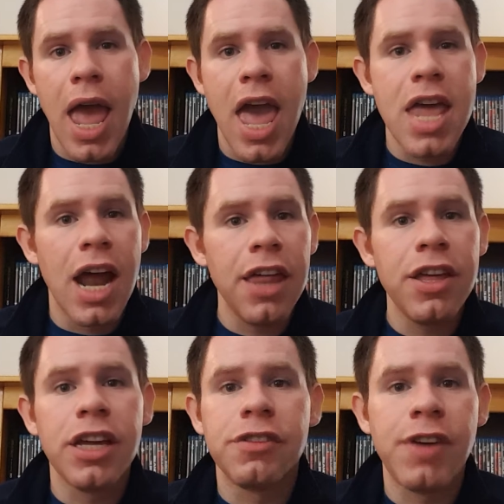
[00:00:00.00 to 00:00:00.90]
And I
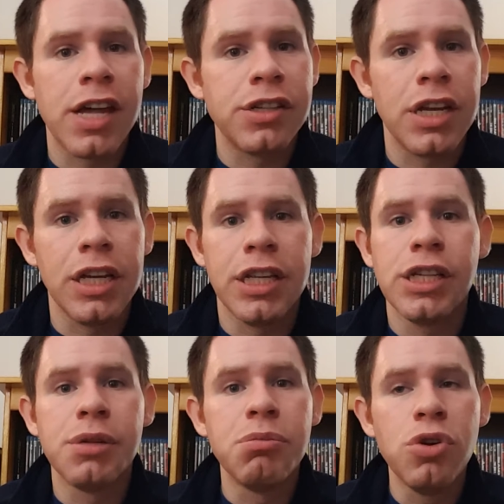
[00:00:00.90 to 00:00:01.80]
think it's fascinating. It
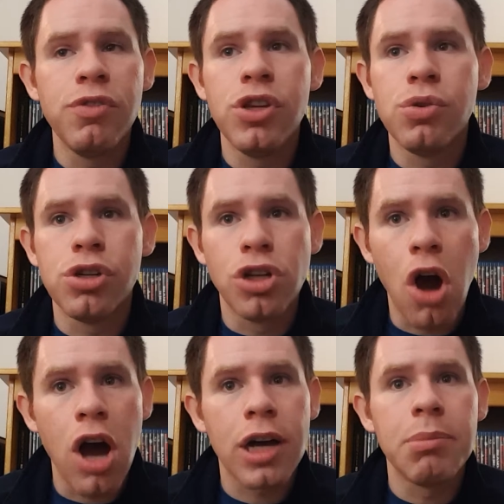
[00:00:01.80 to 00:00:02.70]
is a movie you can
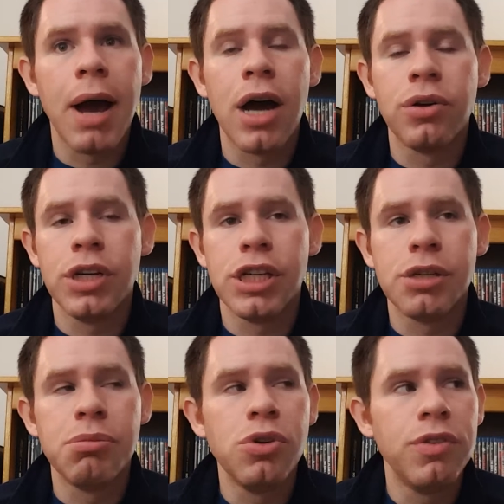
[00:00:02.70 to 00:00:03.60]
talk about. It's
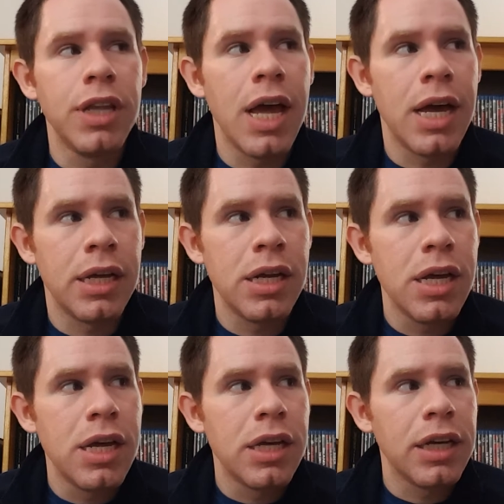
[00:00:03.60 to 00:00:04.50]
a movie that
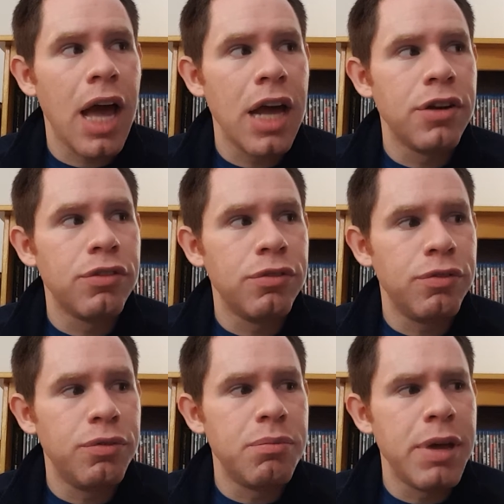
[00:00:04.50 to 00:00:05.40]
kind
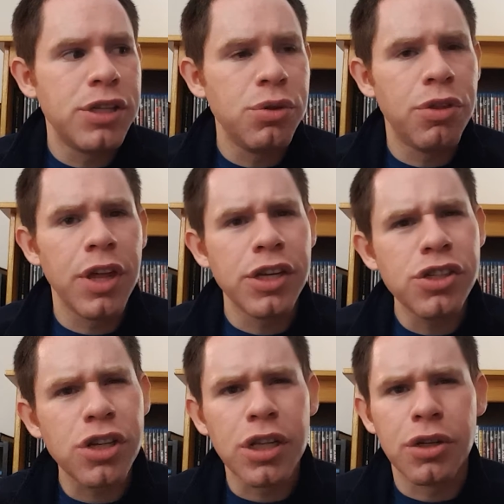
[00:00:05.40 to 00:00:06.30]
of makes you think
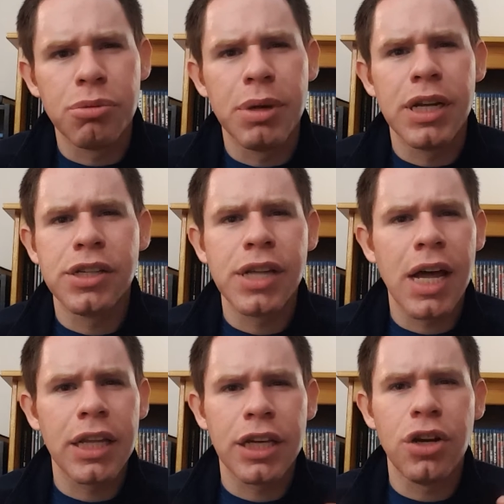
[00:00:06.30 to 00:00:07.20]
just a little bit. It's
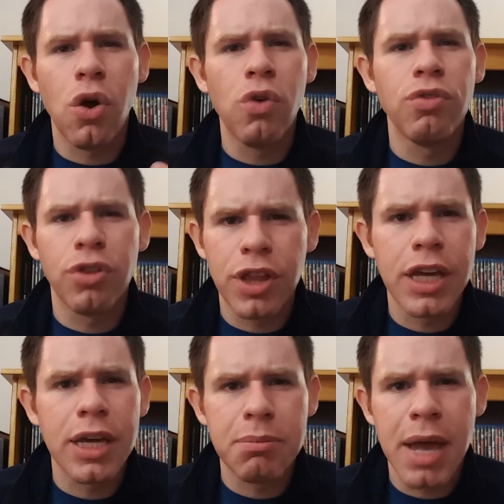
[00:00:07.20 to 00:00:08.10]
not like an
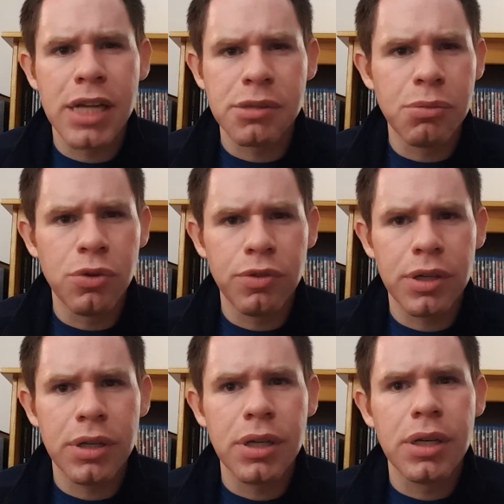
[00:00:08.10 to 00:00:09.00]
overthinking man's
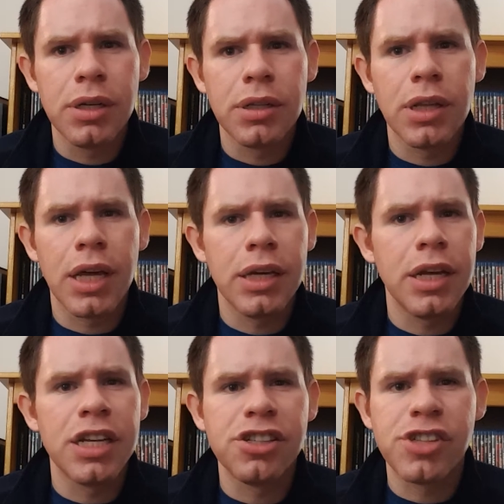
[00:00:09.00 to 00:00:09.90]
movie, like
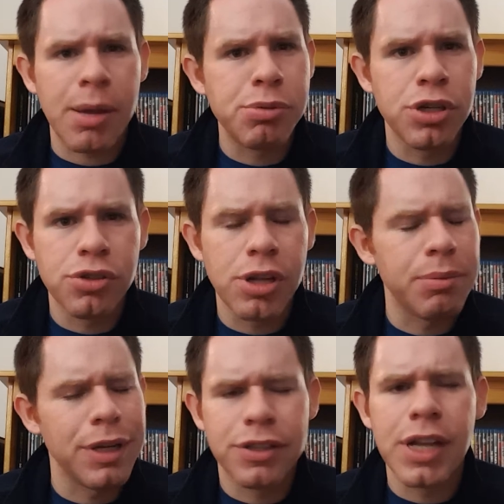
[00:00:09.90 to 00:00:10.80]
an Inception or
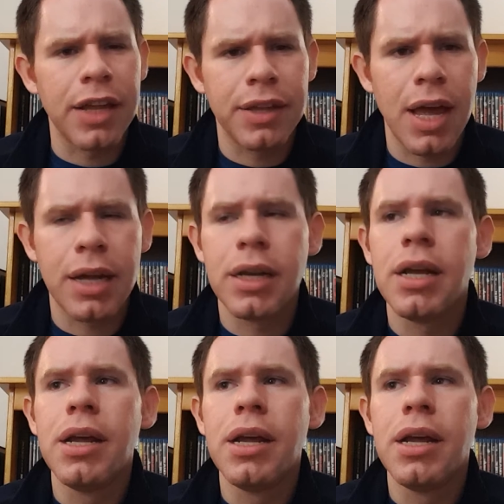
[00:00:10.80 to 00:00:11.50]
something. It's not that.